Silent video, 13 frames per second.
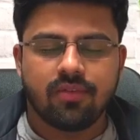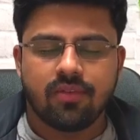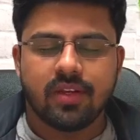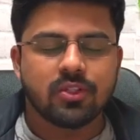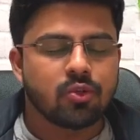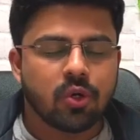
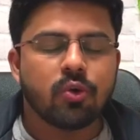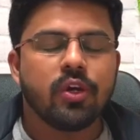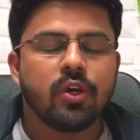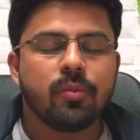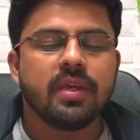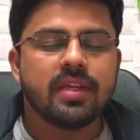It's not going
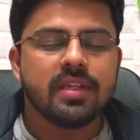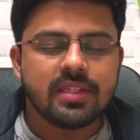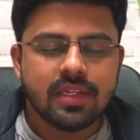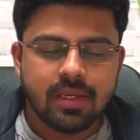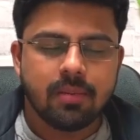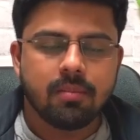to be
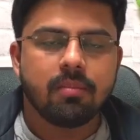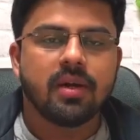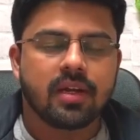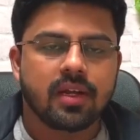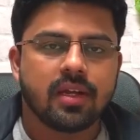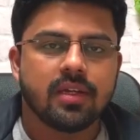easy,
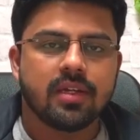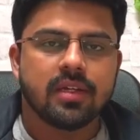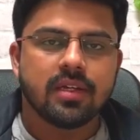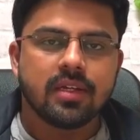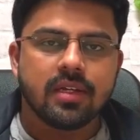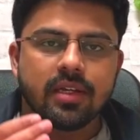but
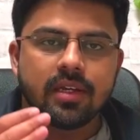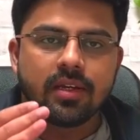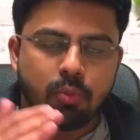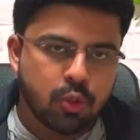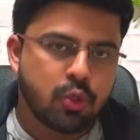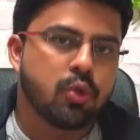
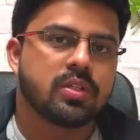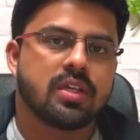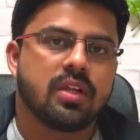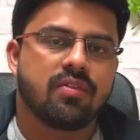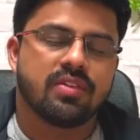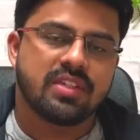push
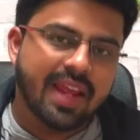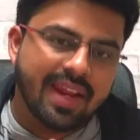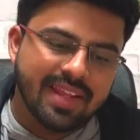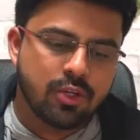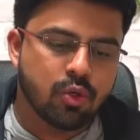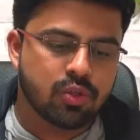yourself,
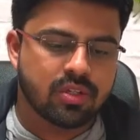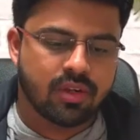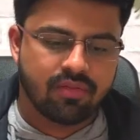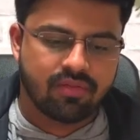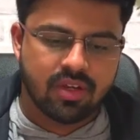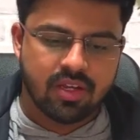challenge yourself.
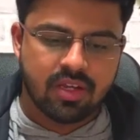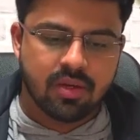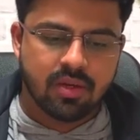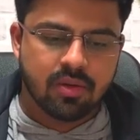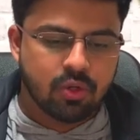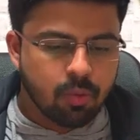
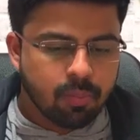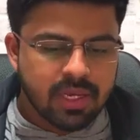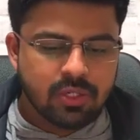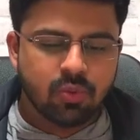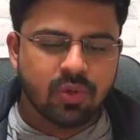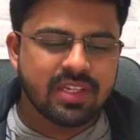Your
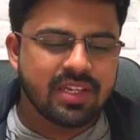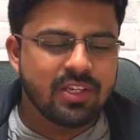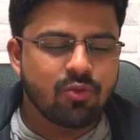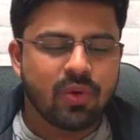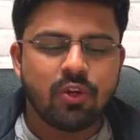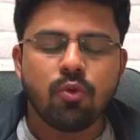best version is
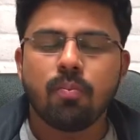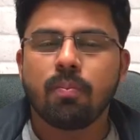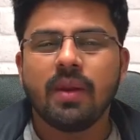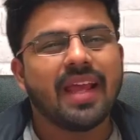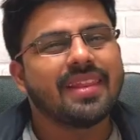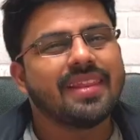when you
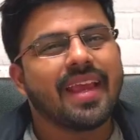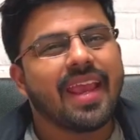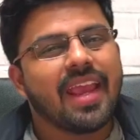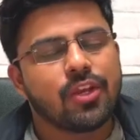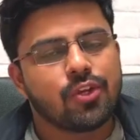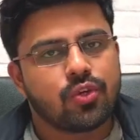play at the
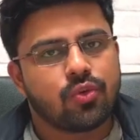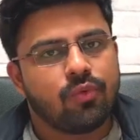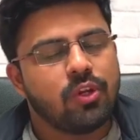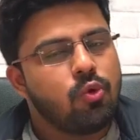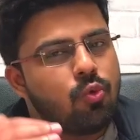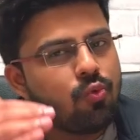edge, when
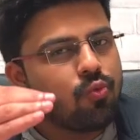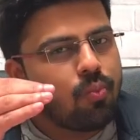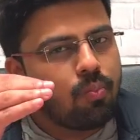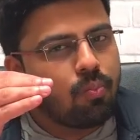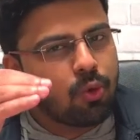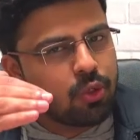you
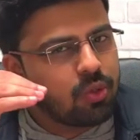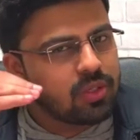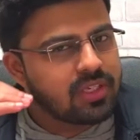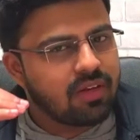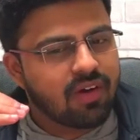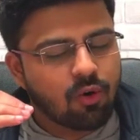push
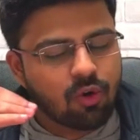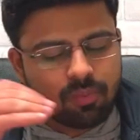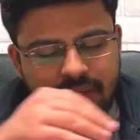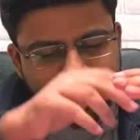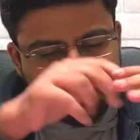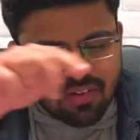yourself out of
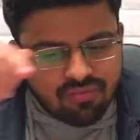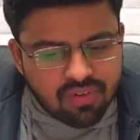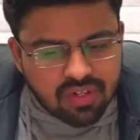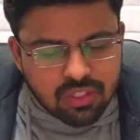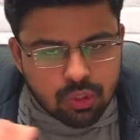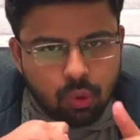that
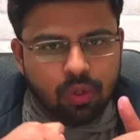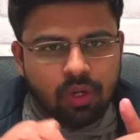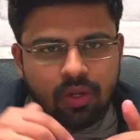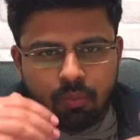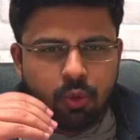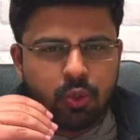comfort zone,
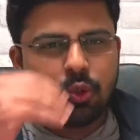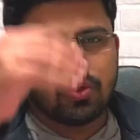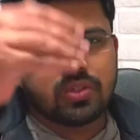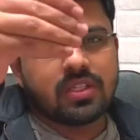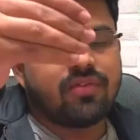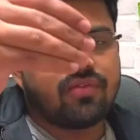push
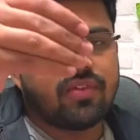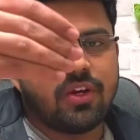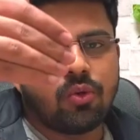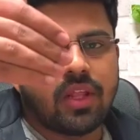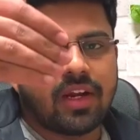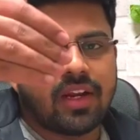yourself into
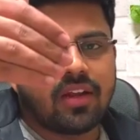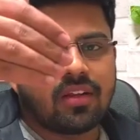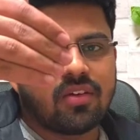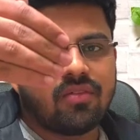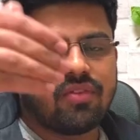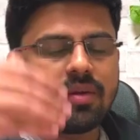that
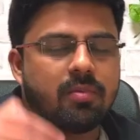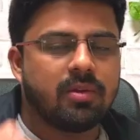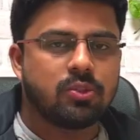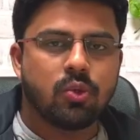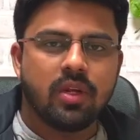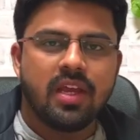uncomfortable
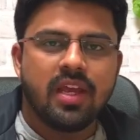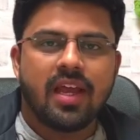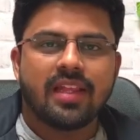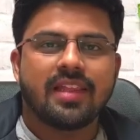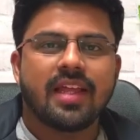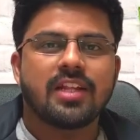zone,
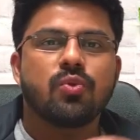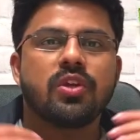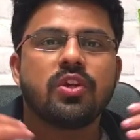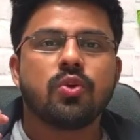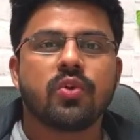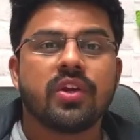and that's where
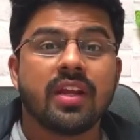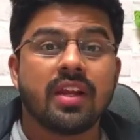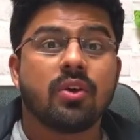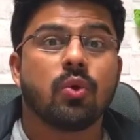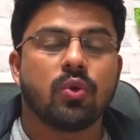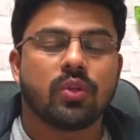your real
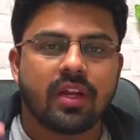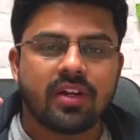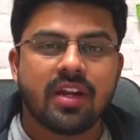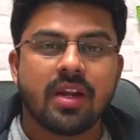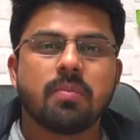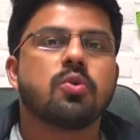growth and
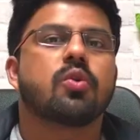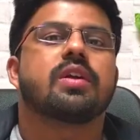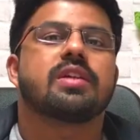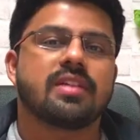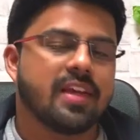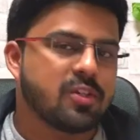real
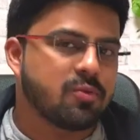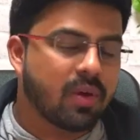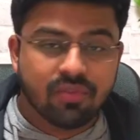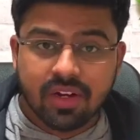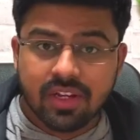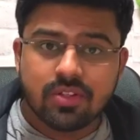progress lies, my
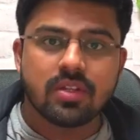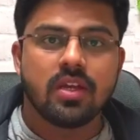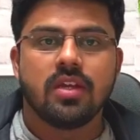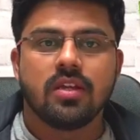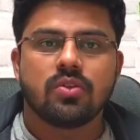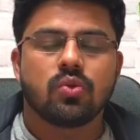friends.
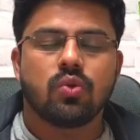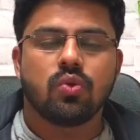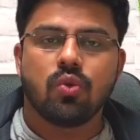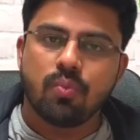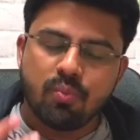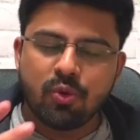
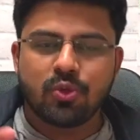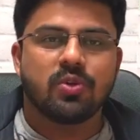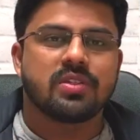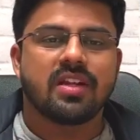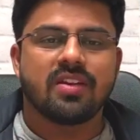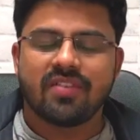So push
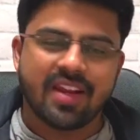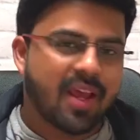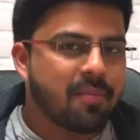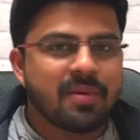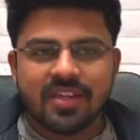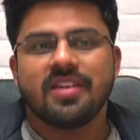yourself, and
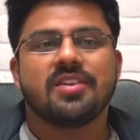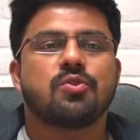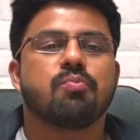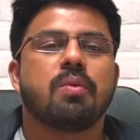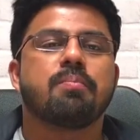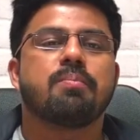I'm here to
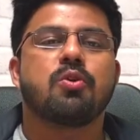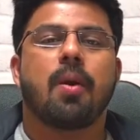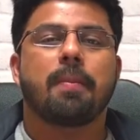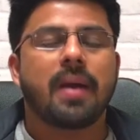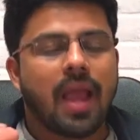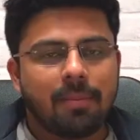pump you up.
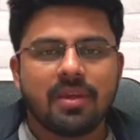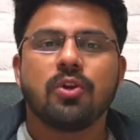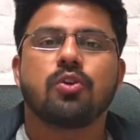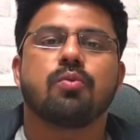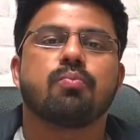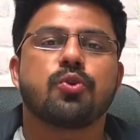I'm here
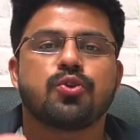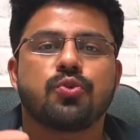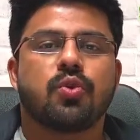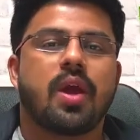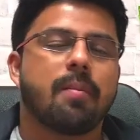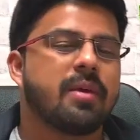to push you.
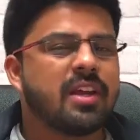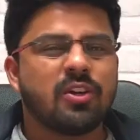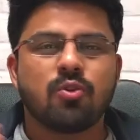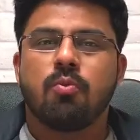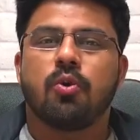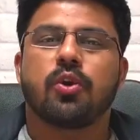I'm here
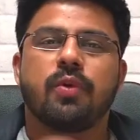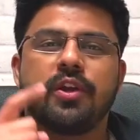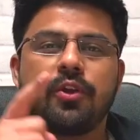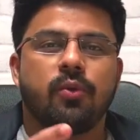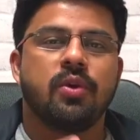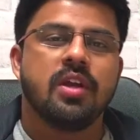to motivate you.
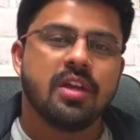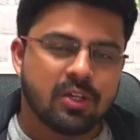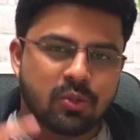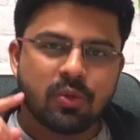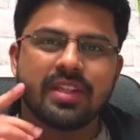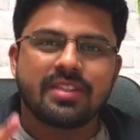
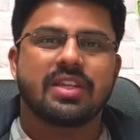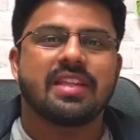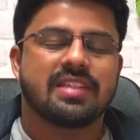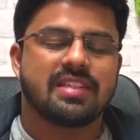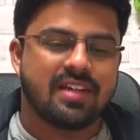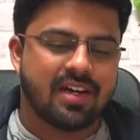So let's get
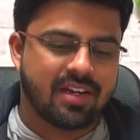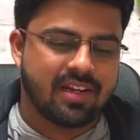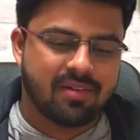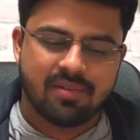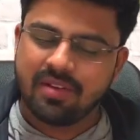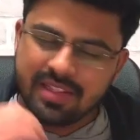started.
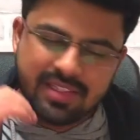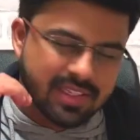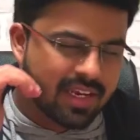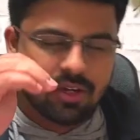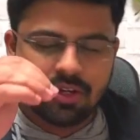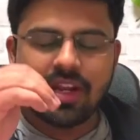Let's
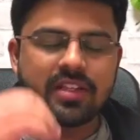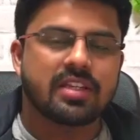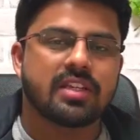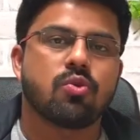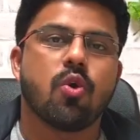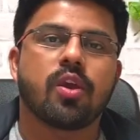
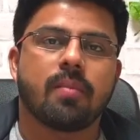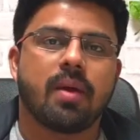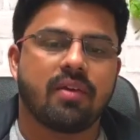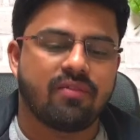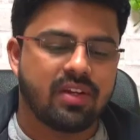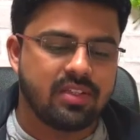get going, my
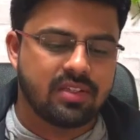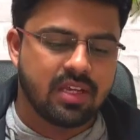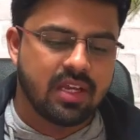friends.